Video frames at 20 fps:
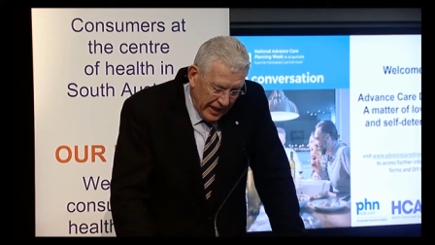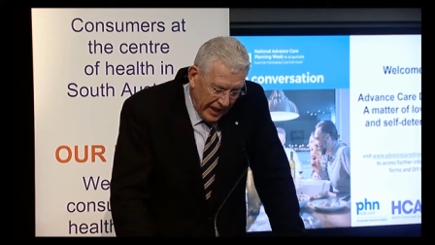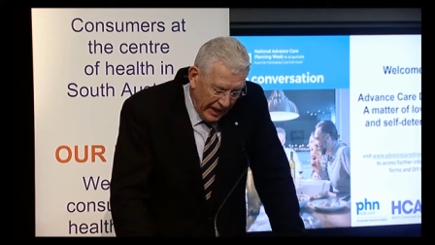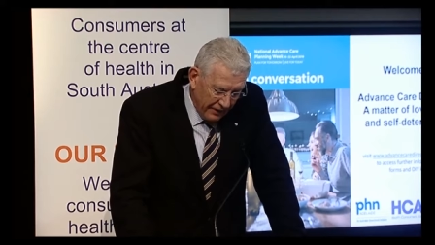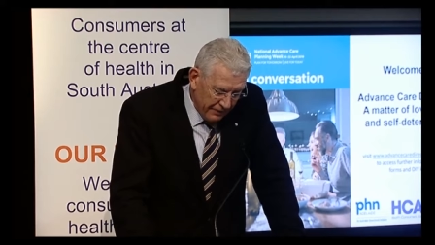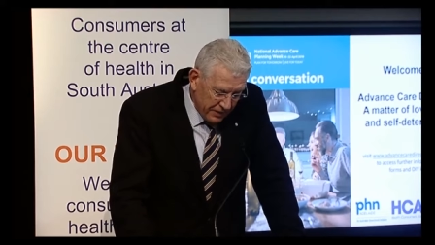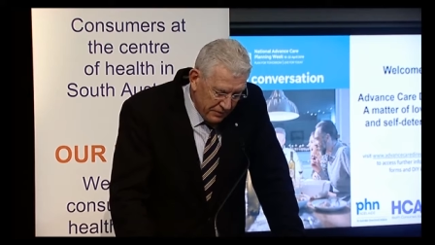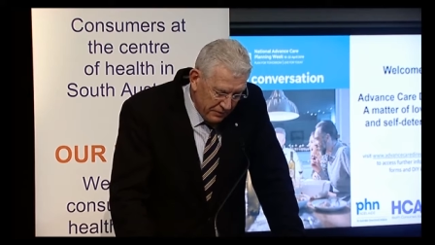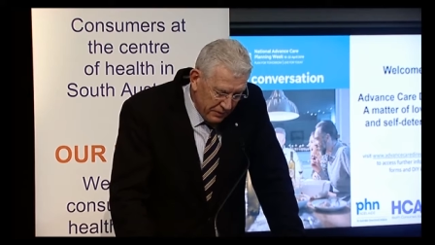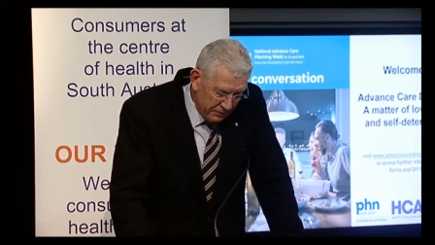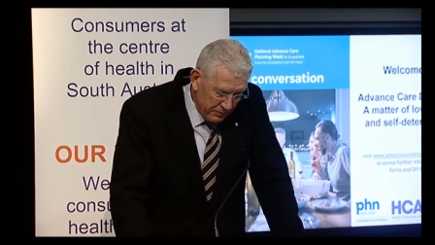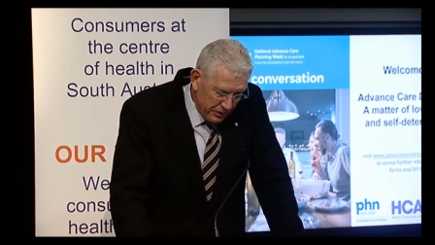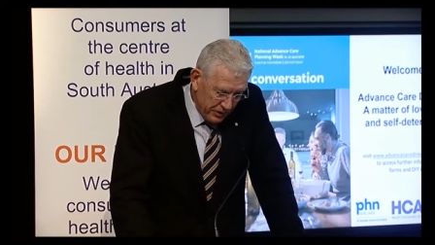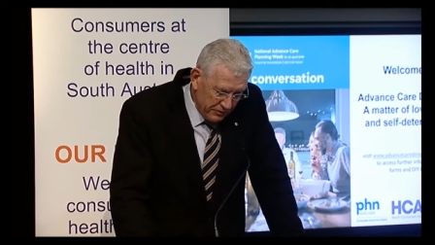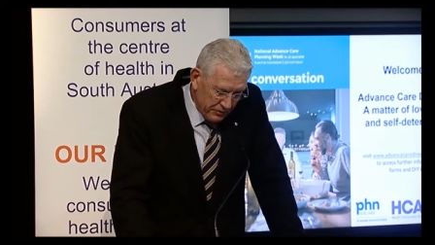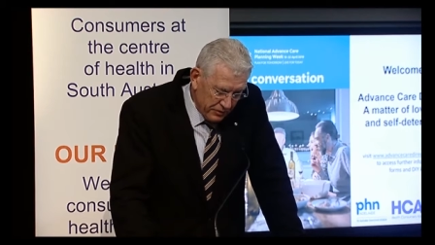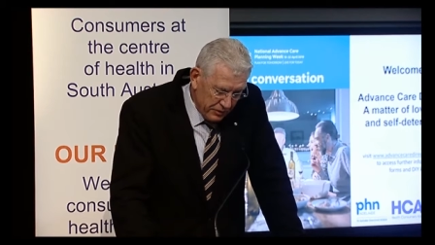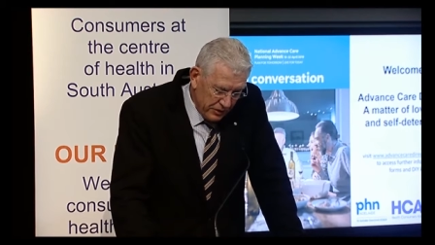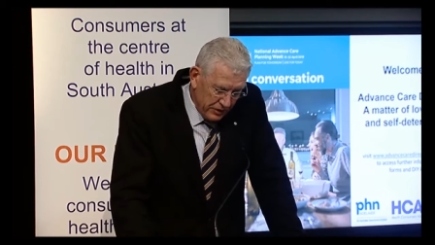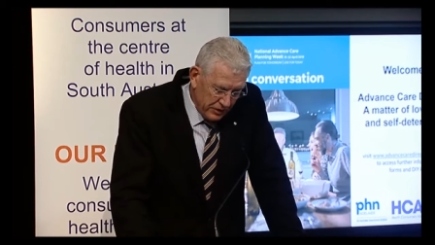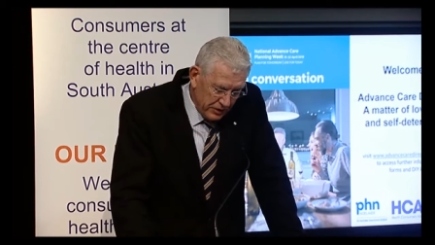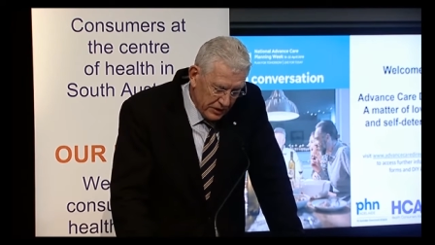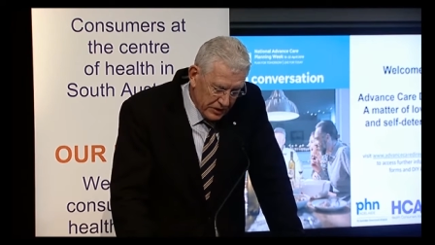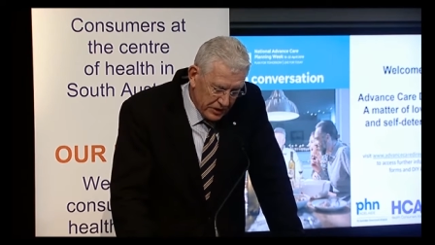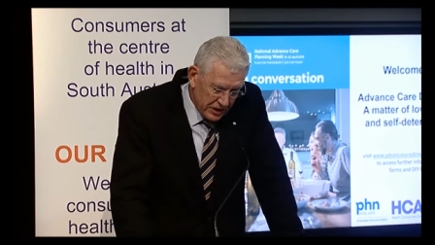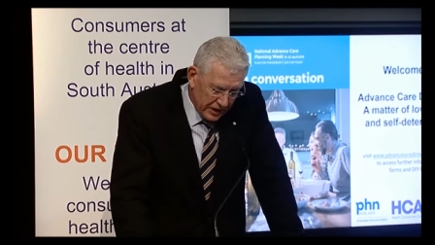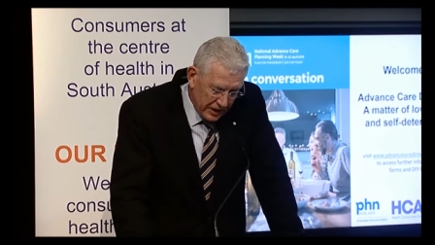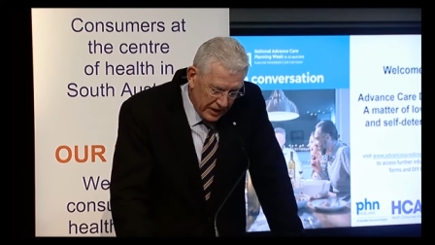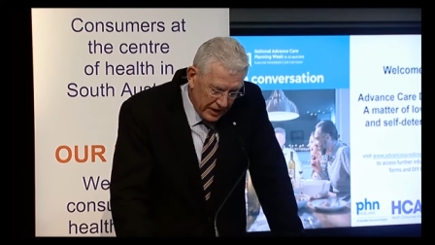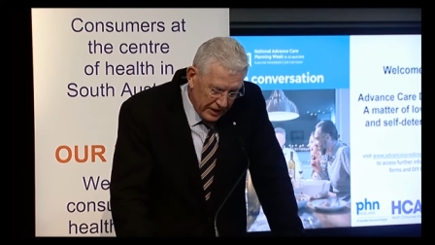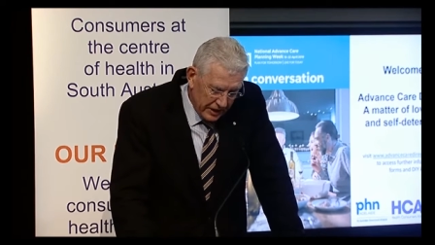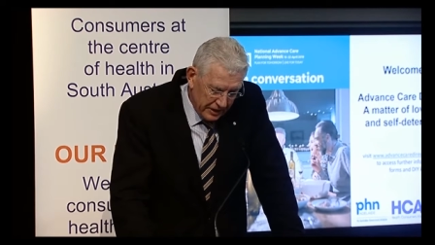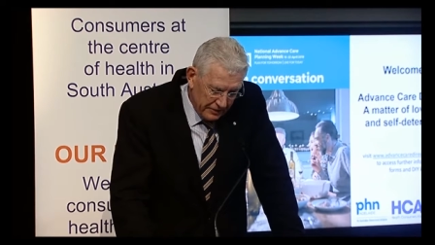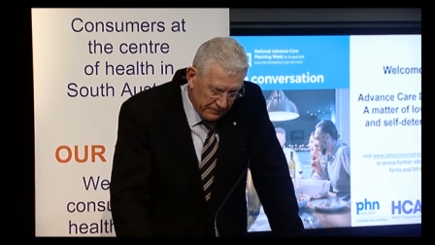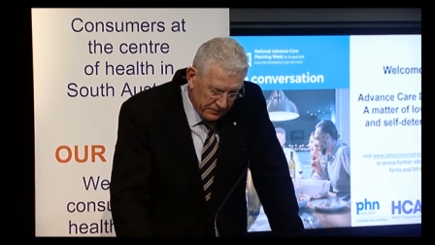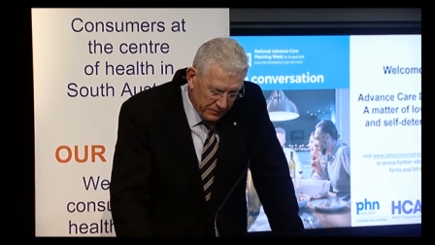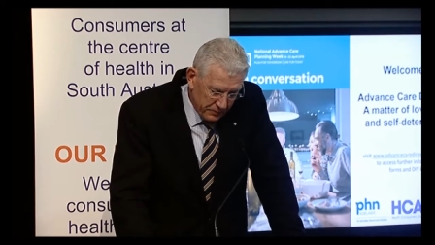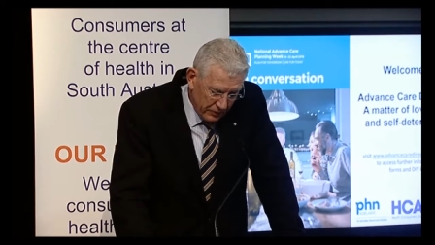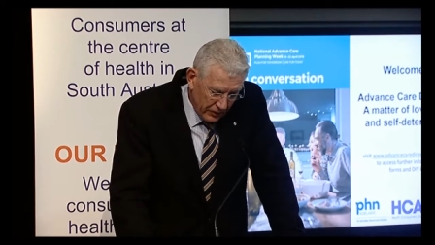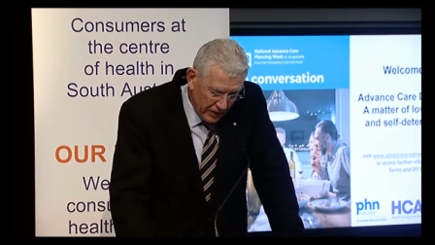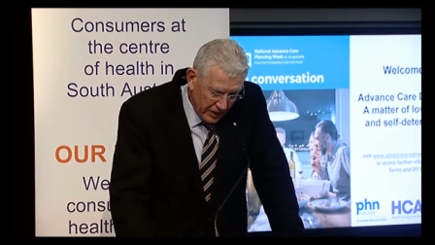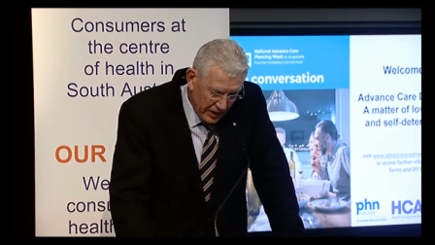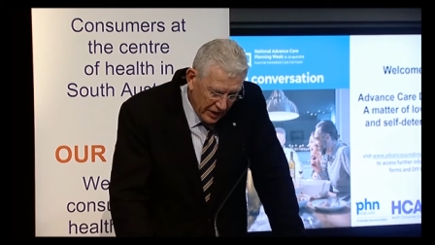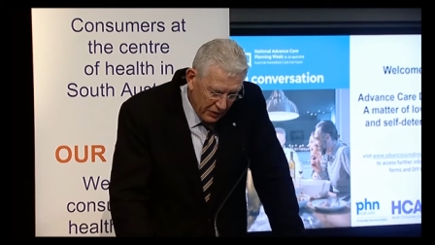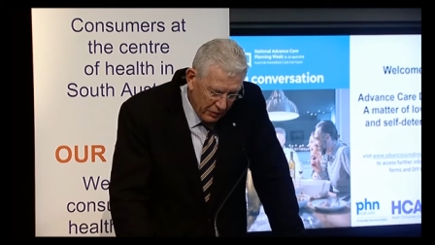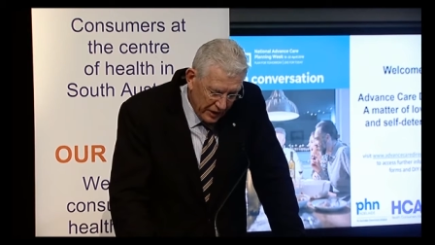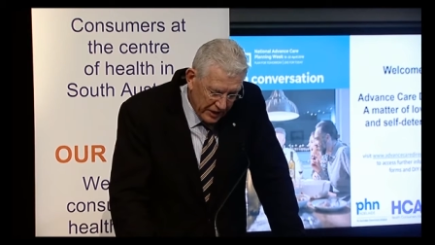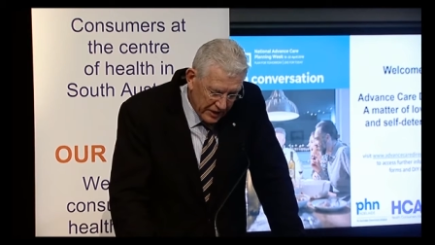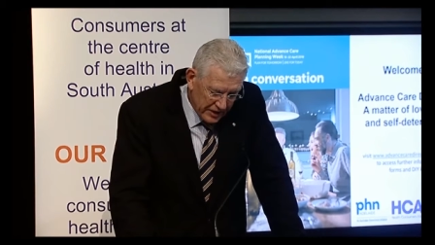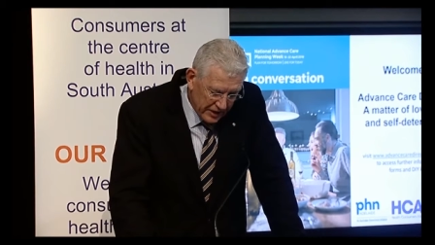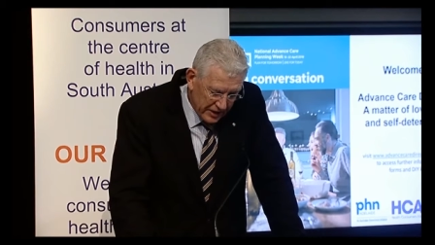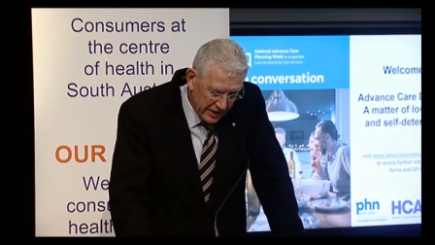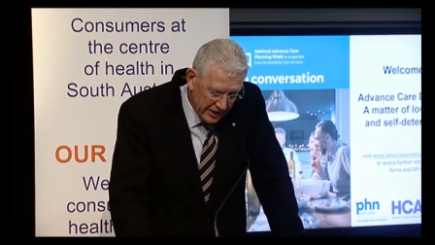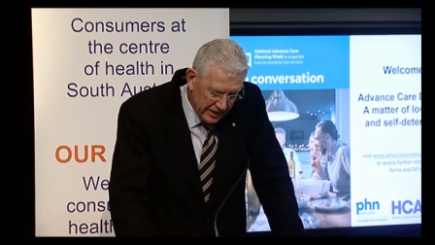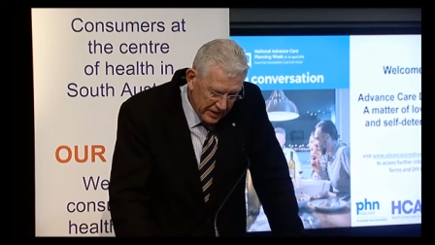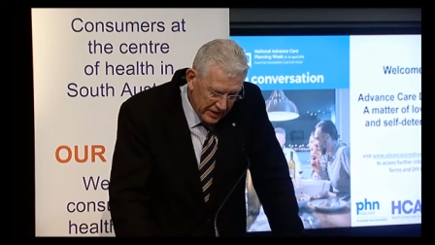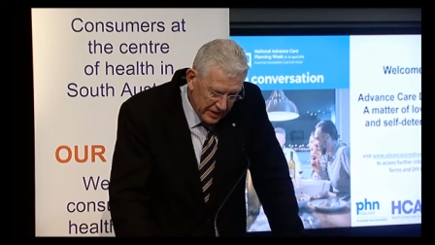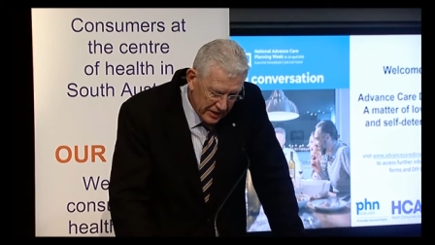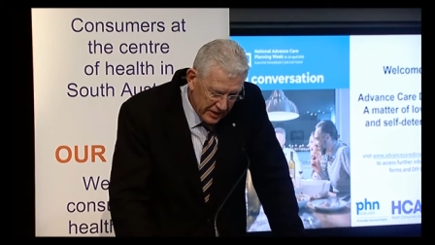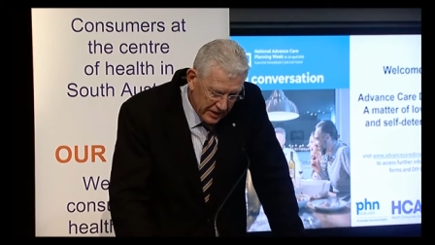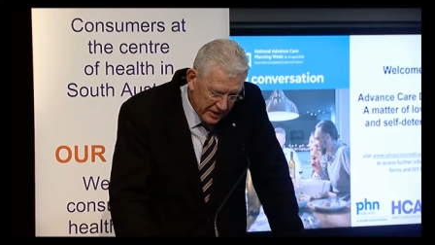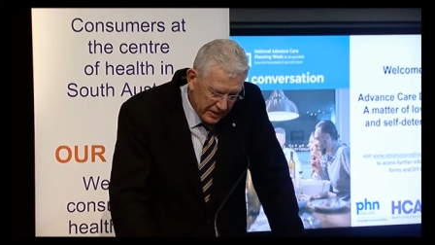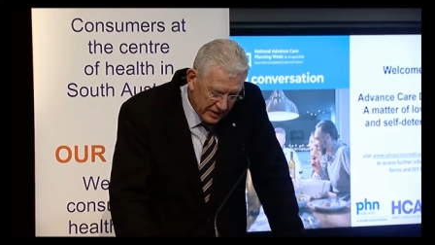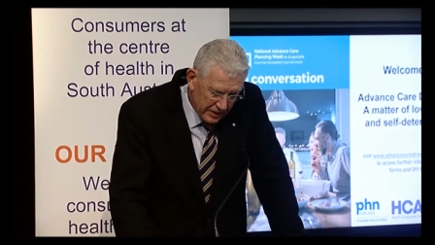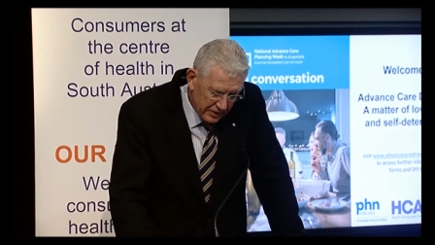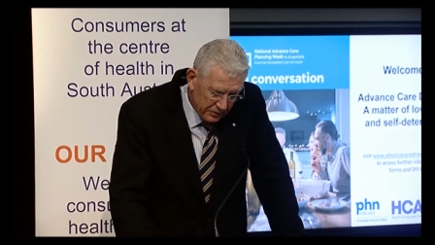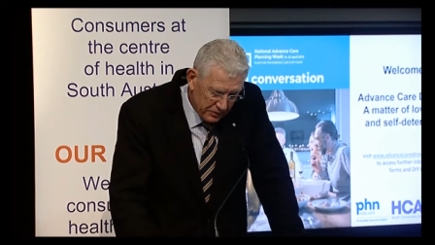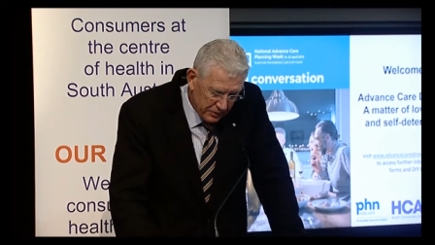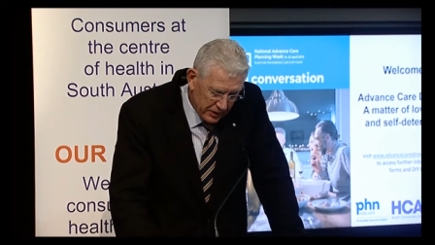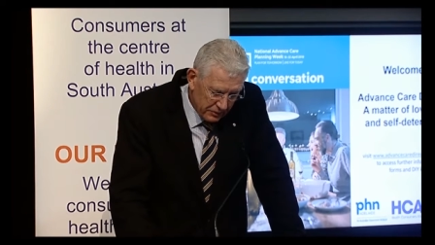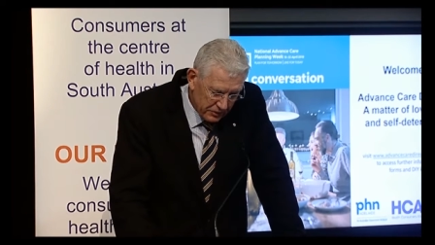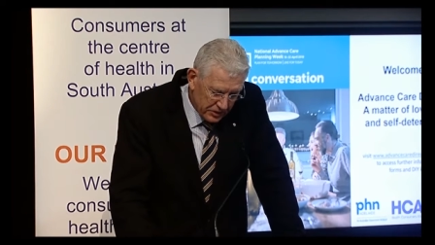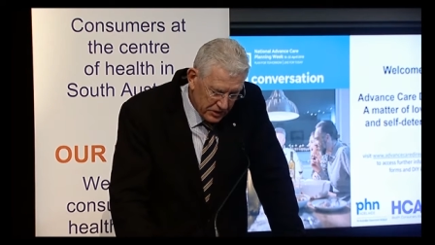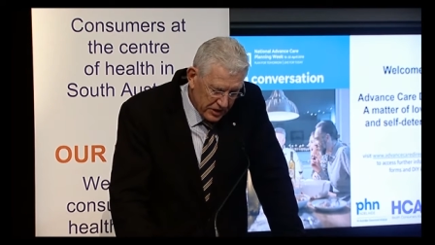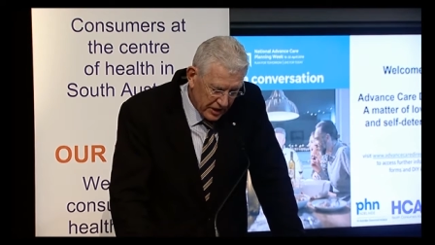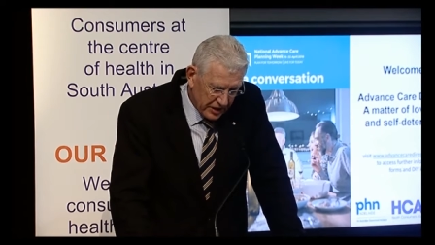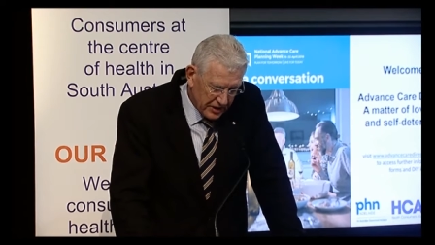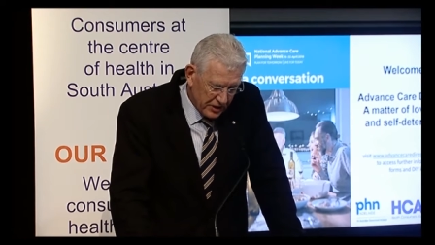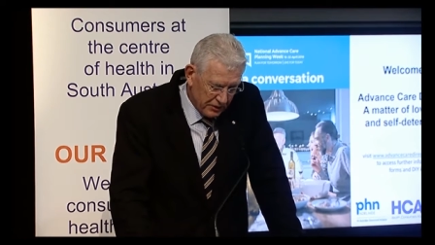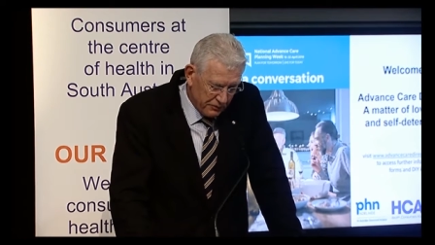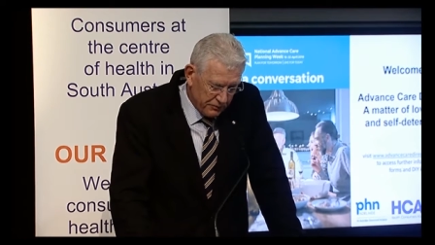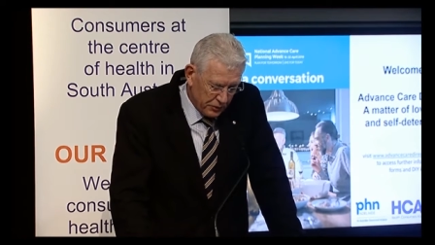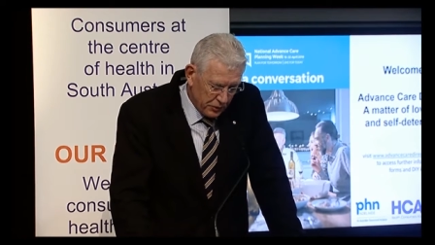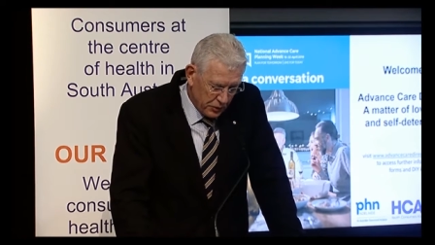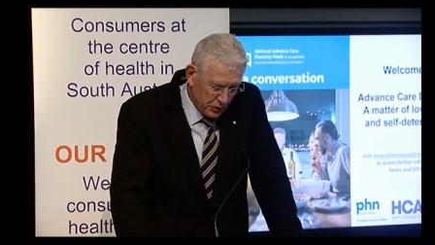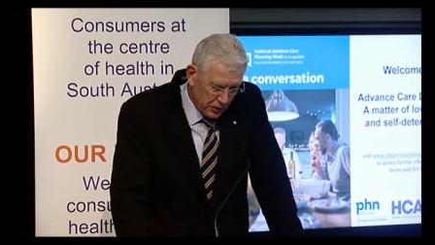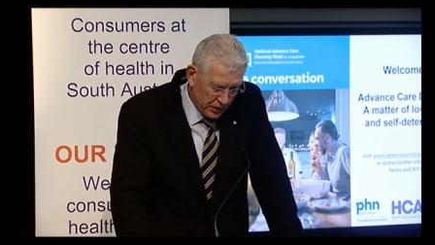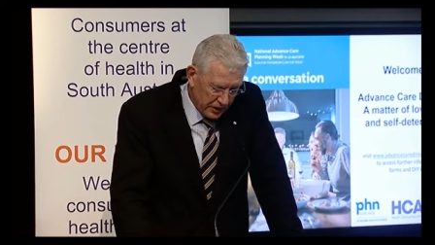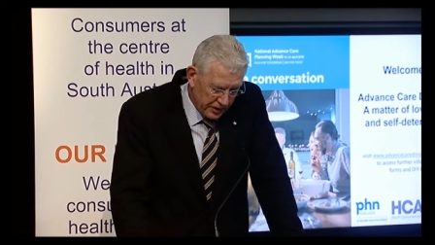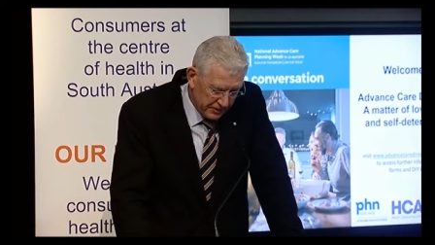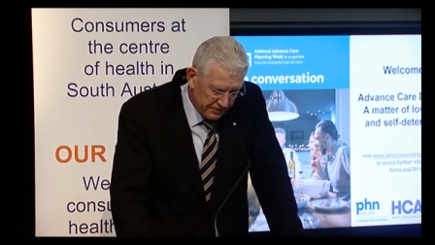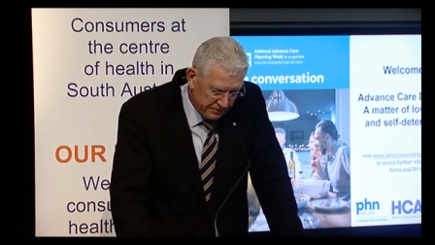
having to be moved to a nursing home. He went in when he was 64.